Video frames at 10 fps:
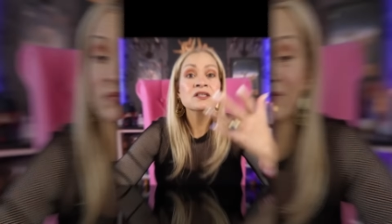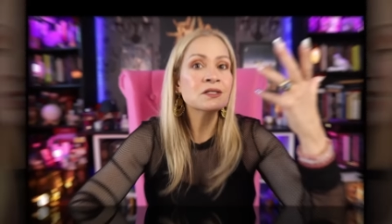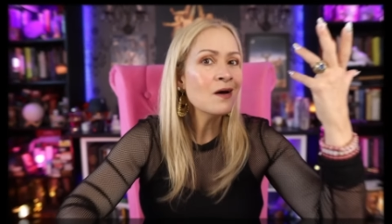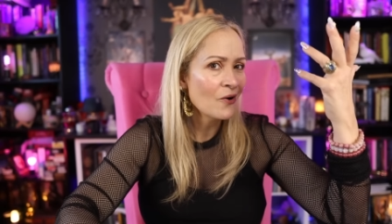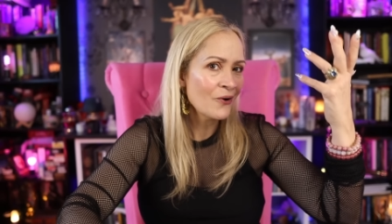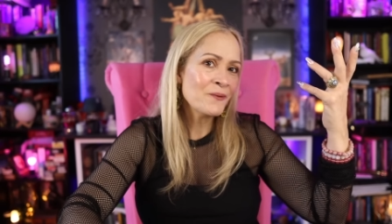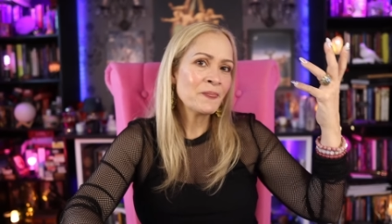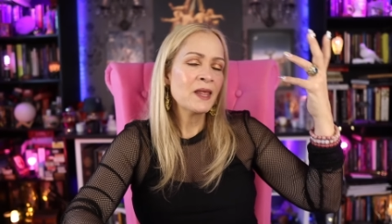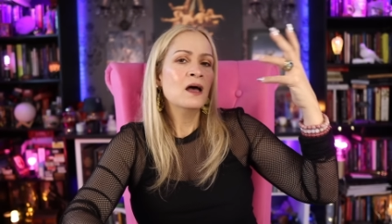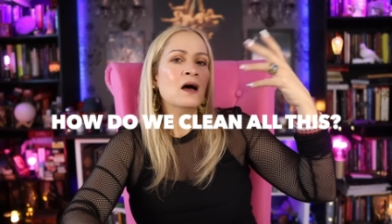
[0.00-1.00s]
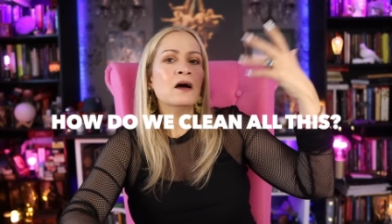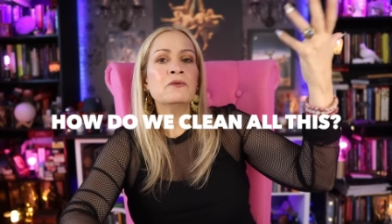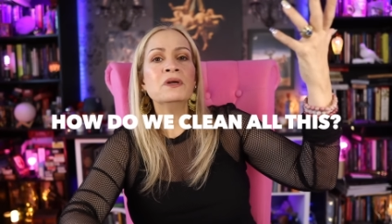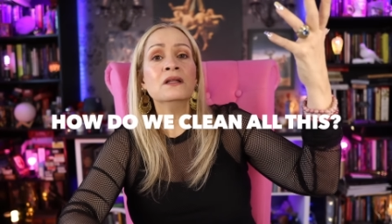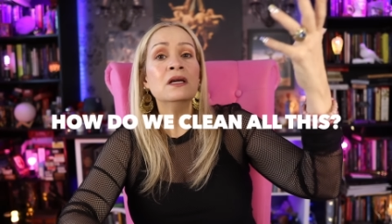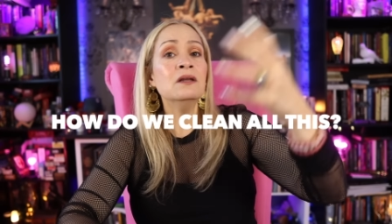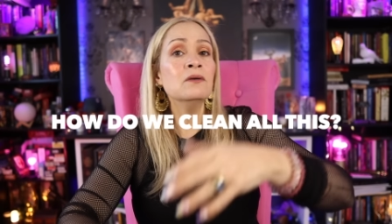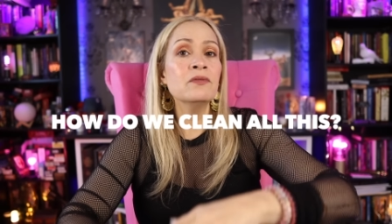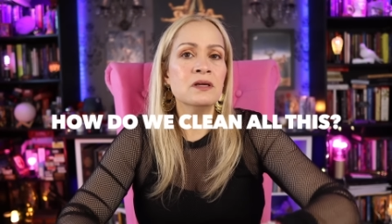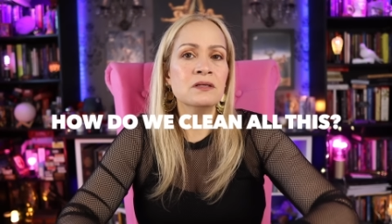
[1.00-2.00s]
So, how do we clean
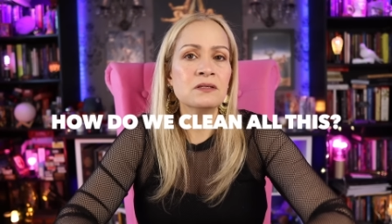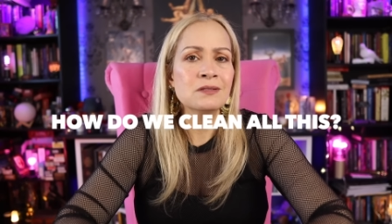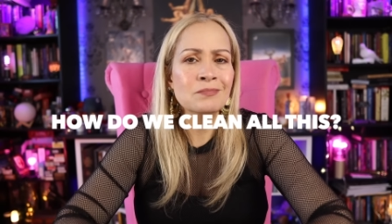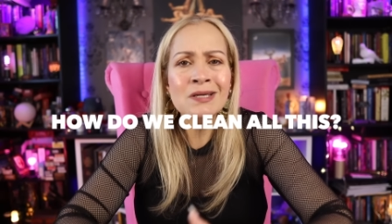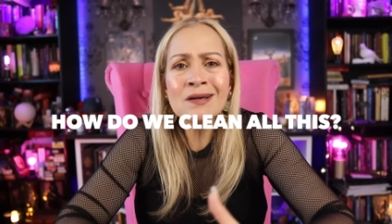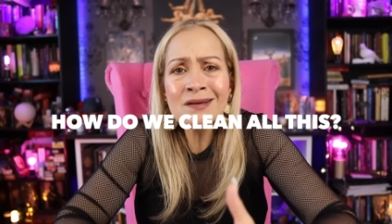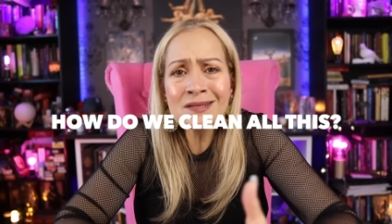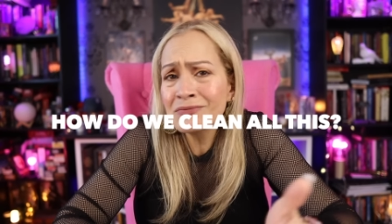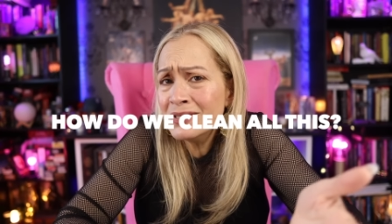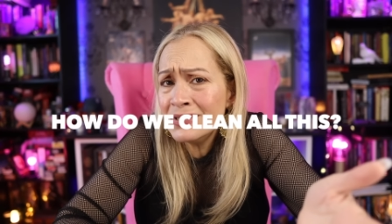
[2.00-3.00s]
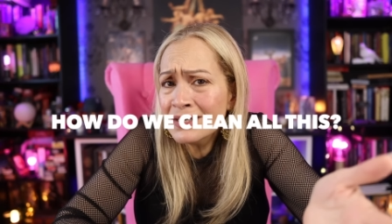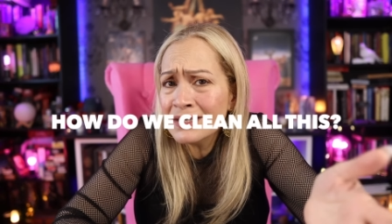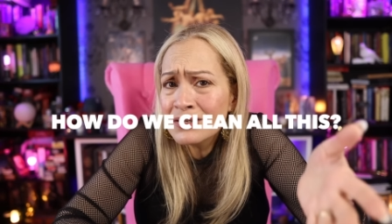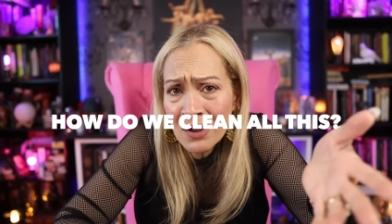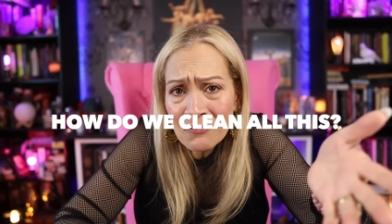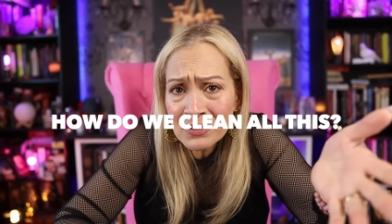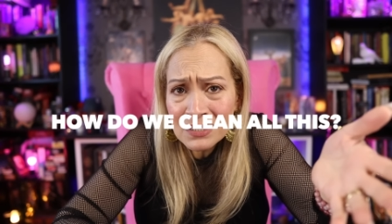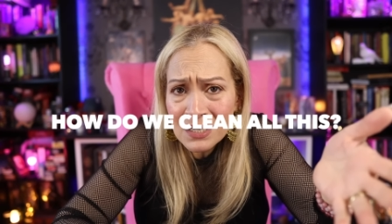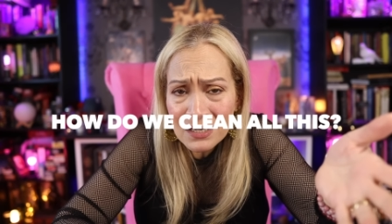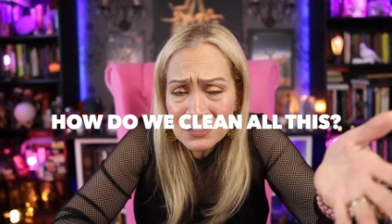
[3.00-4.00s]
all this? Because, witches, you have what
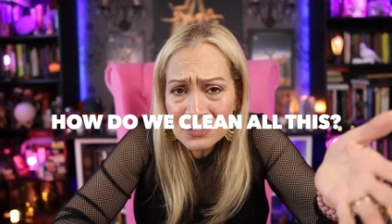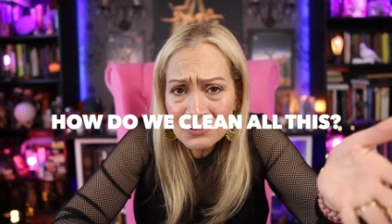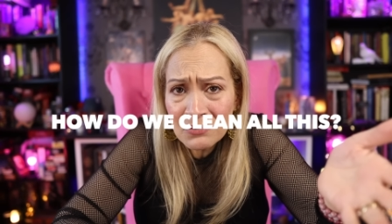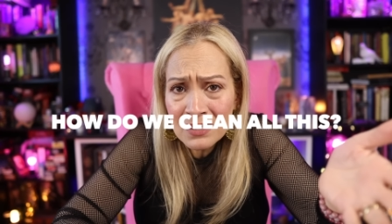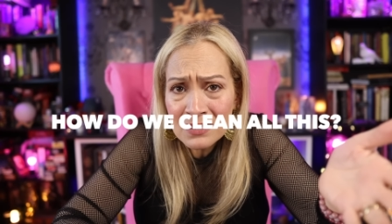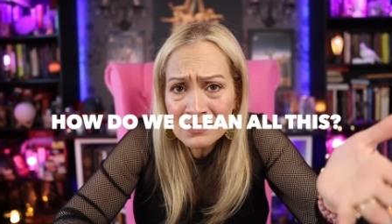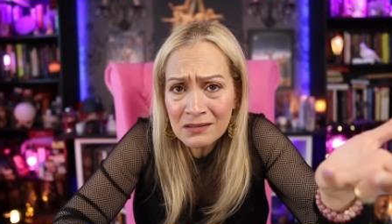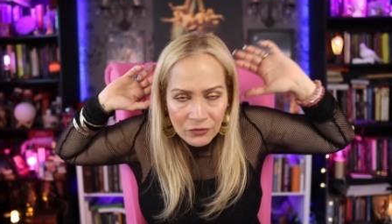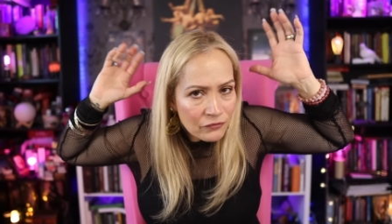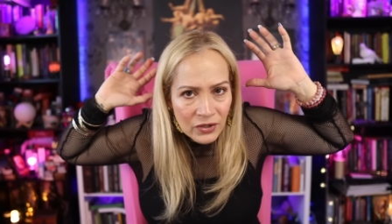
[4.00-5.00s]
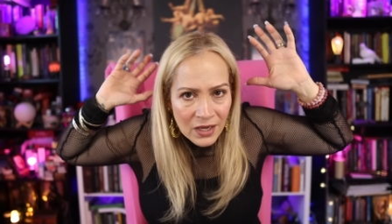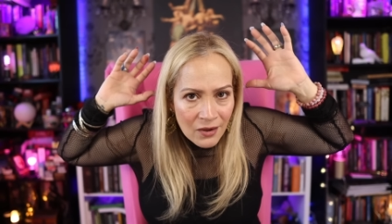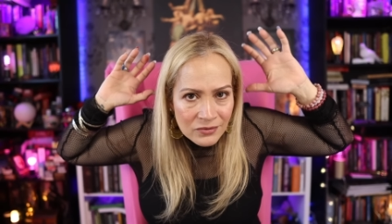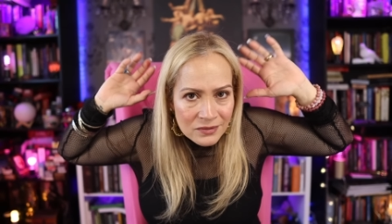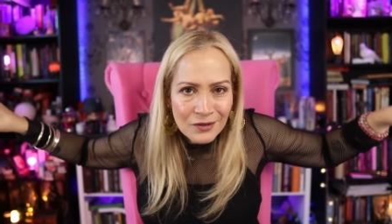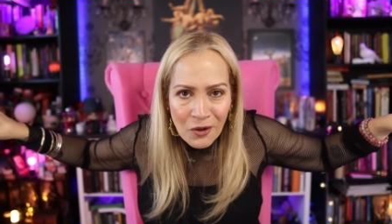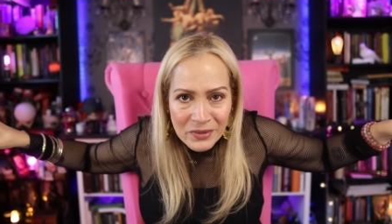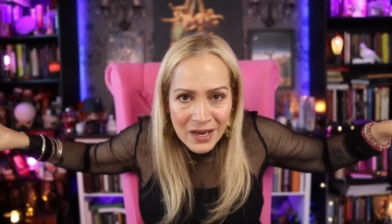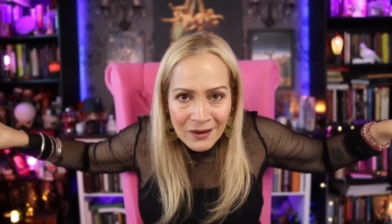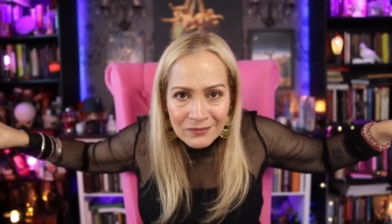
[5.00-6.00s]
it takes to do this. Don't freak out, calm
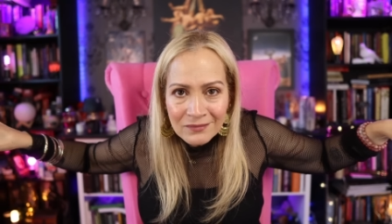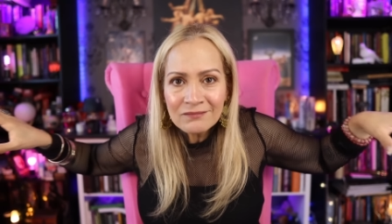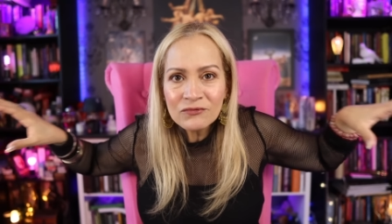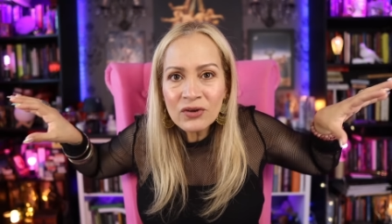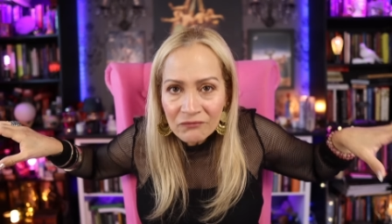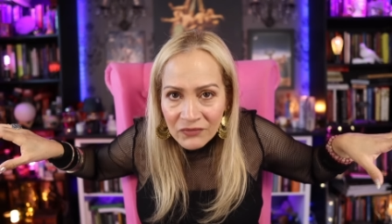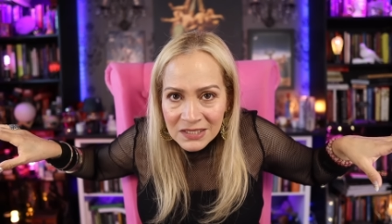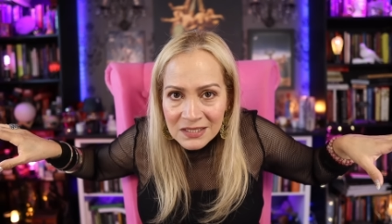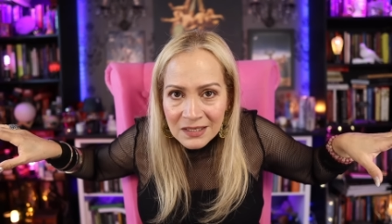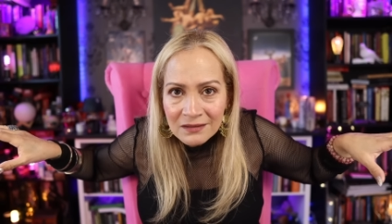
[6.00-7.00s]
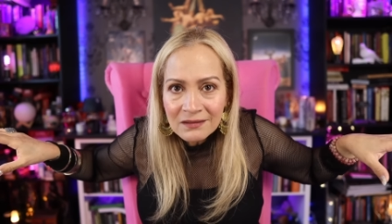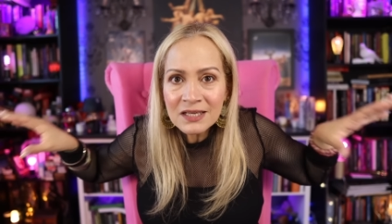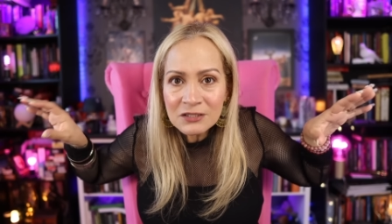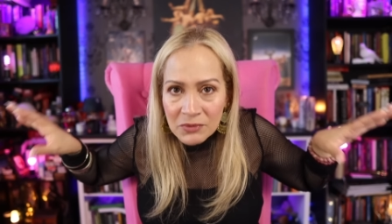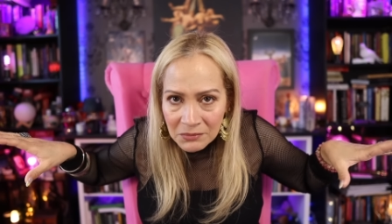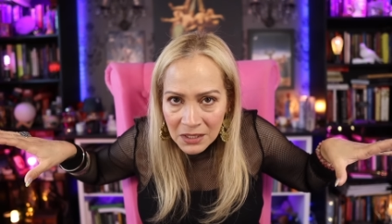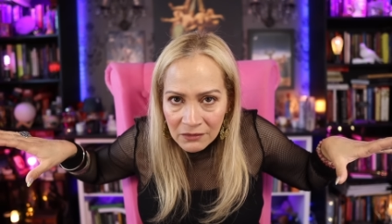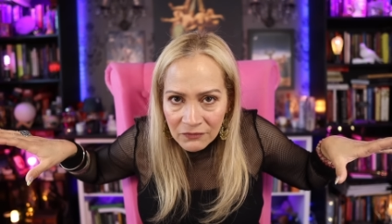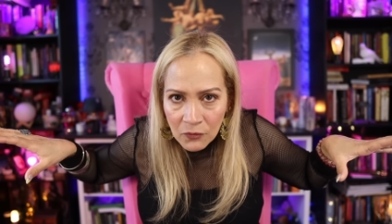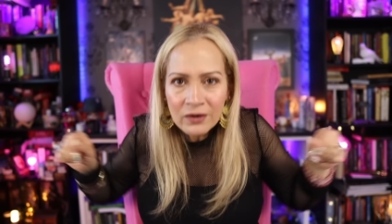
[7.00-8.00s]
down, you can fix it. That's what I'm
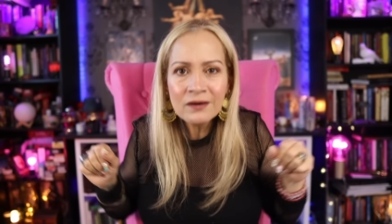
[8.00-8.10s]
here for.